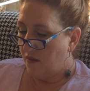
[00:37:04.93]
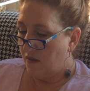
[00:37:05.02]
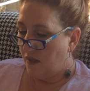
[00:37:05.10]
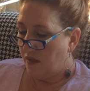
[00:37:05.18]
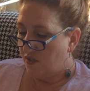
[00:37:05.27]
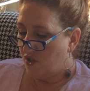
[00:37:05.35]

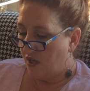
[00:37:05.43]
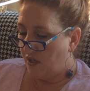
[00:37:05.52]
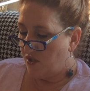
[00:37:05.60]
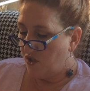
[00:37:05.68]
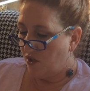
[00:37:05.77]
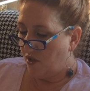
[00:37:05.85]
does a
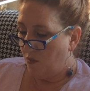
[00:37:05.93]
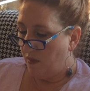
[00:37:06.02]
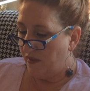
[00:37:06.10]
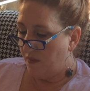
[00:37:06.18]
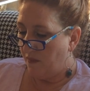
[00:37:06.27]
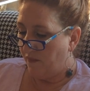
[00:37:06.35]
junk journal
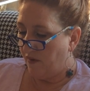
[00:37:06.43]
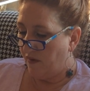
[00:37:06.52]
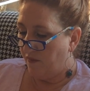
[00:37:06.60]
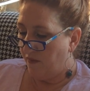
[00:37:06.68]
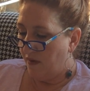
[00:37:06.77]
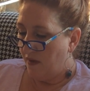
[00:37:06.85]
with some of
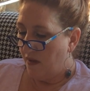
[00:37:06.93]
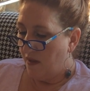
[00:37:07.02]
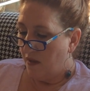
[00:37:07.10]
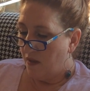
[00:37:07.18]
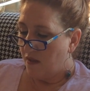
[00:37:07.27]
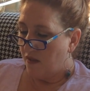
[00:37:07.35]
her
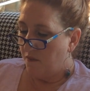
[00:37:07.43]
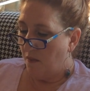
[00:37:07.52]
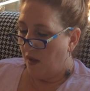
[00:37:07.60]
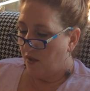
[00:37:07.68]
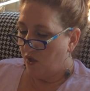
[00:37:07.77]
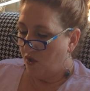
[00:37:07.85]

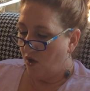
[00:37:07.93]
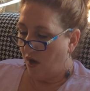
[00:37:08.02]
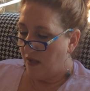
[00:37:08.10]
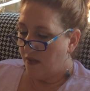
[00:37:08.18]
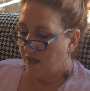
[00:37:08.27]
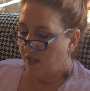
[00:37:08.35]
smaller
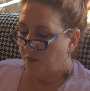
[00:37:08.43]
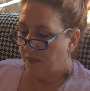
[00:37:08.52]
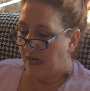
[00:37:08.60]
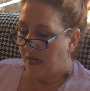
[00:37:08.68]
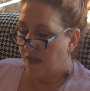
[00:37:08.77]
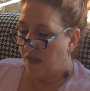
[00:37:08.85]
cross stitch
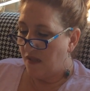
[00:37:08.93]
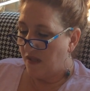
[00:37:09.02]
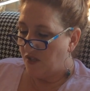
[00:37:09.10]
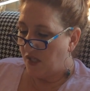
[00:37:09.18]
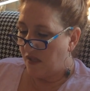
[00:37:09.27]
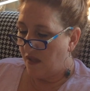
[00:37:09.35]
pieces
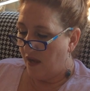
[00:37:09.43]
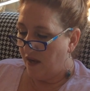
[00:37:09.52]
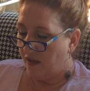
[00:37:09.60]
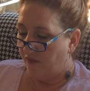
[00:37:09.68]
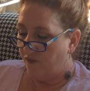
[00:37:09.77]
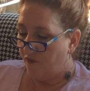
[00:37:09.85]
that she's not
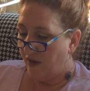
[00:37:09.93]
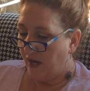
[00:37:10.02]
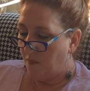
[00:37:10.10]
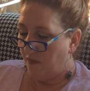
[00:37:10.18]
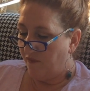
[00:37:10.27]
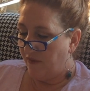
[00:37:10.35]
going to
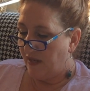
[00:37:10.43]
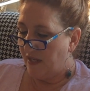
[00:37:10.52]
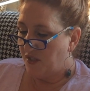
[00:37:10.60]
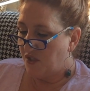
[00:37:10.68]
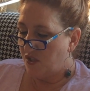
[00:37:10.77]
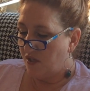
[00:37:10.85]
frame or
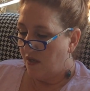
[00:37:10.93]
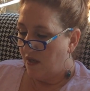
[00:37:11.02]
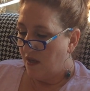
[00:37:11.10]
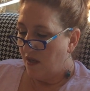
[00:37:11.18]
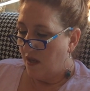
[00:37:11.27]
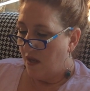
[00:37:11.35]
finish.
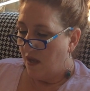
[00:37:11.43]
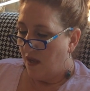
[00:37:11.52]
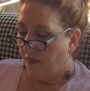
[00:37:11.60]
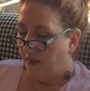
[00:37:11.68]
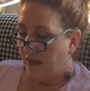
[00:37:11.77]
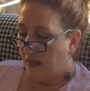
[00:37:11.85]

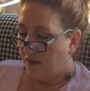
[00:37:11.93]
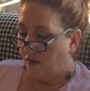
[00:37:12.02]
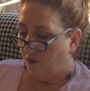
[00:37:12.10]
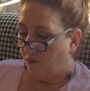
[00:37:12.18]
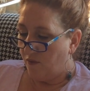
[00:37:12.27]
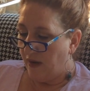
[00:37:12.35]
I think that's a
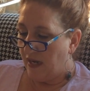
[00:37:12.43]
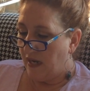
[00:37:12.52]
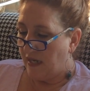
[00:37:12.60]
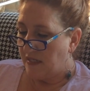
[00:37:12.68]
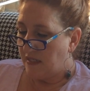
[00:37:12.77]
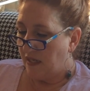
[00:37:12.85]
great
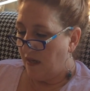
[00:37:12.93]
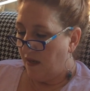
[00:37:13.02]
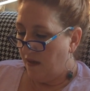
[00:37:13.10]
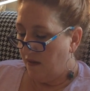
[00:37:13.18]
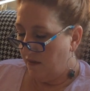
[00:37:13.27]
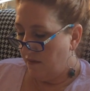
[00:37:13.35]

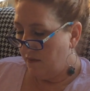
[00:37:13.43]
idea.